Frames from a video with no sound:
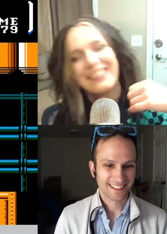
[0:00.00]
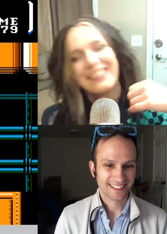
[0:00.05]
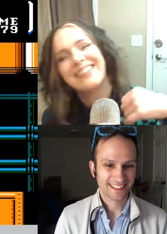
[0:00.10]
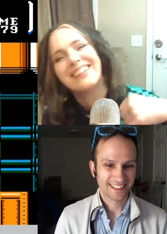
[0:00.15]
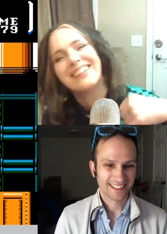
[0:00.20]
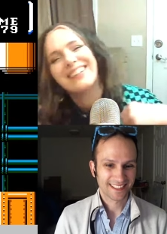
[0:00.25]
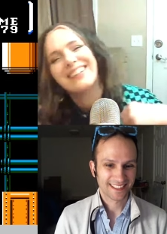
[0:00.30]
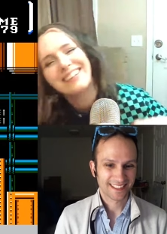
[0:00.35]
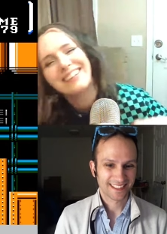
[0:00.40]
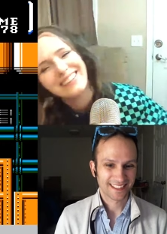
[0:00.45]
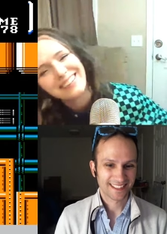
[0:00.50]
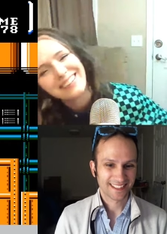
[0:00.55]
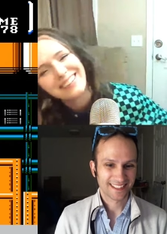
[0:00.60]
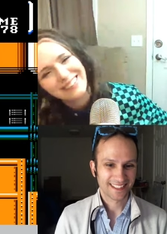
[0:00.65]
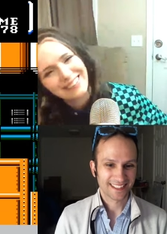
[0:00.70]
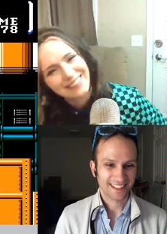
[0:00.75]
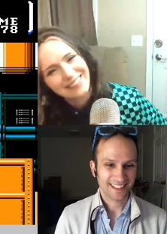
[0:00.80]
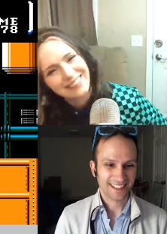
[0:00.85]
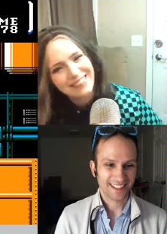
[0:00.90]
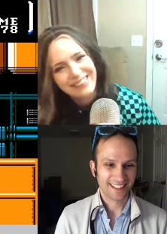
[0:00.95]

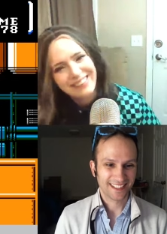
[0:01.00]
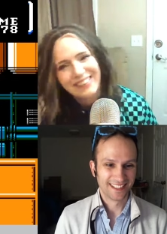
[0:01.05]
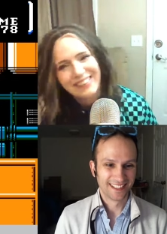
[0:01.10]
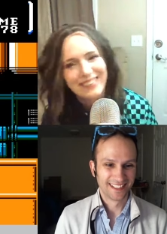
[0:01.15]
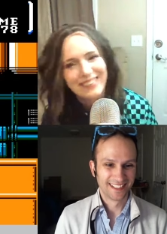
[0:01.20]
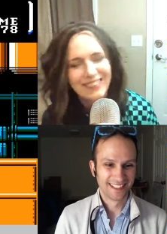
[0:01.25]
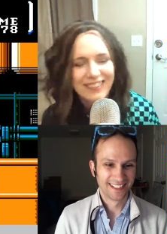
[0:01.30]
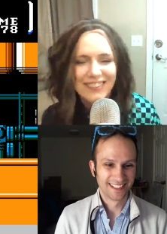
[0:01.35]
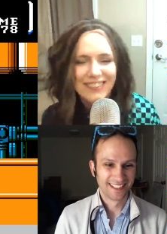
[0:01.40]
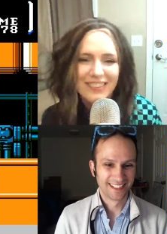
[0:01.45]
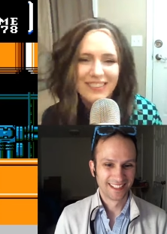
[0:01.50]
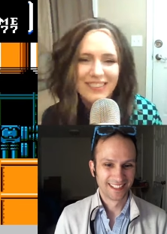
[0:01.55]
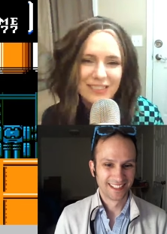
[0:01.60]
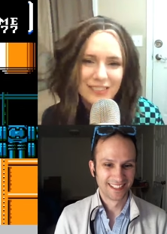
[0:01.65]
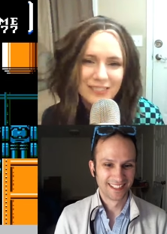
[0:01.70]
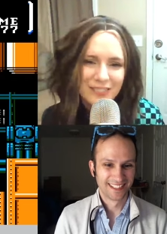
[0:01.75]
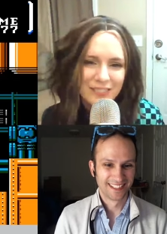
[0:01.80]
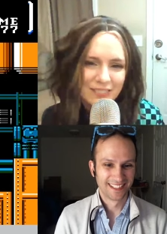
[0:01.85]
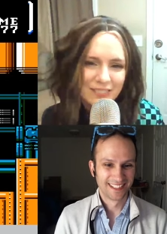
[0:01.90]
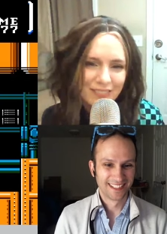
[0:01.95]

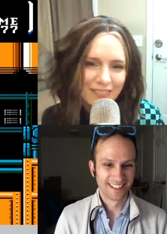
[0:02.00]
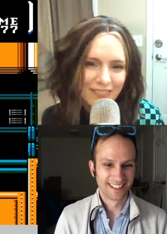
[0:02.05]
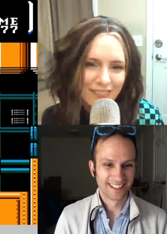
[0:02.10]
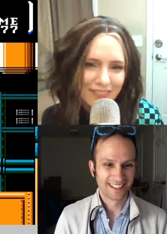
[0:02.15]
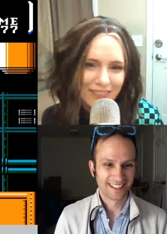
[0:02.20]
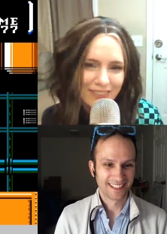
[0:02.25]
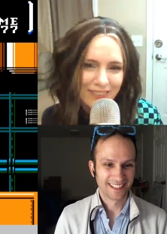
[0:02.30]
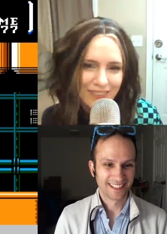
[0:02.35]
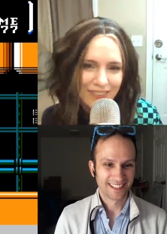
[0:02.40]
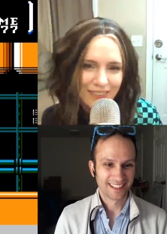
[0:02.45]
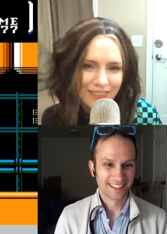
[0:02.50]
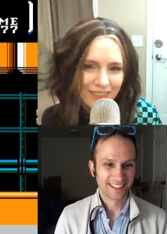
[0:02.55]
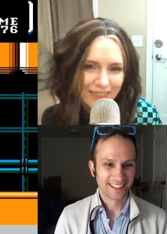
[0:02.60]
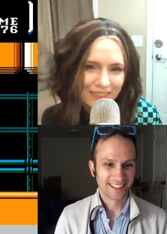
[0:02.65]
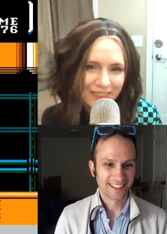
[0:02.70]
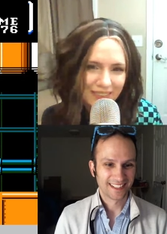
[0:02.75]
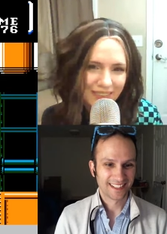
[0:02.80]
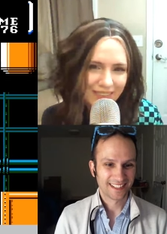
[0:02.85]
No one is speaking in this clip.